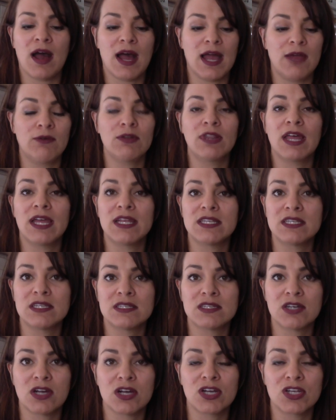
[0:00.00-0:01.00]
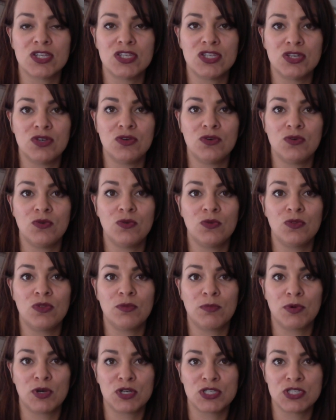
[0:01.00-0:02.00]
I would like to talk to
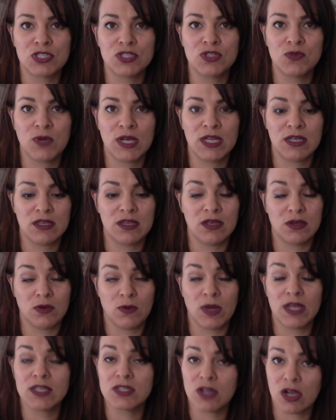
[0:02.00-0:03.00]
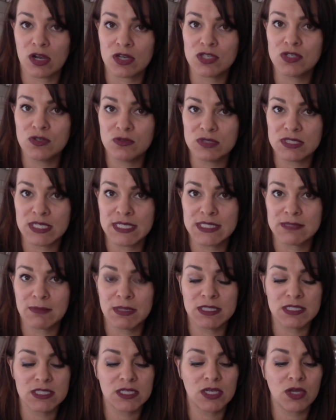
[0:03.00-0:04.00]
the person who I talked to 6
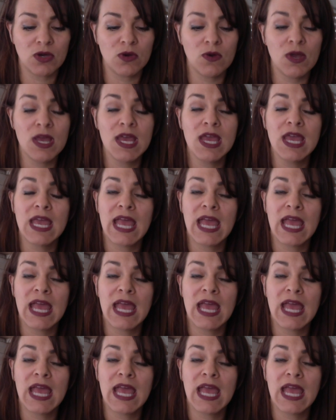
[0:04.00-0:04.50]
months ago,